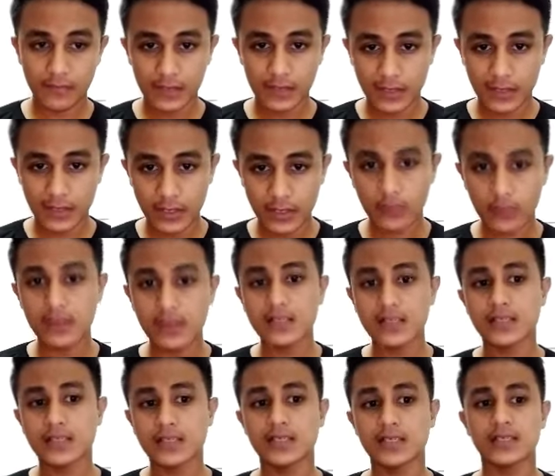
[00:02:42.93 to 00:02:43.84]

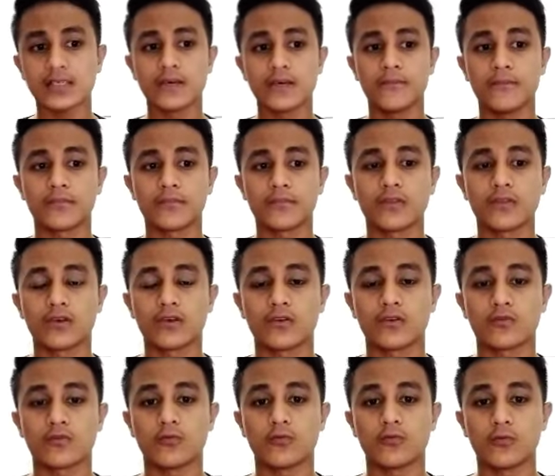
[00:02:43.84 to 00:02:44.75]
language
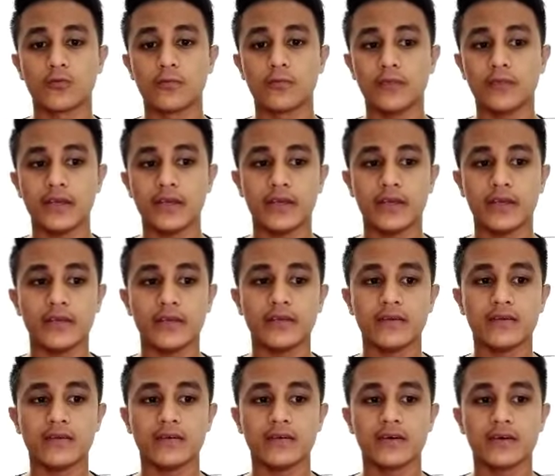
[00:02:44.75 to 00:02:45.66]
to
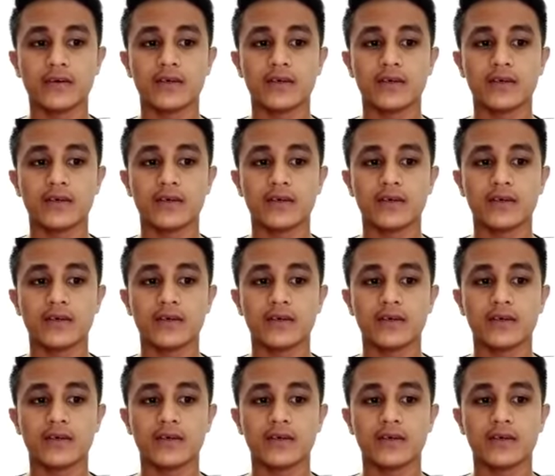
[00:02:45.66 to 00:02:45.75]
mean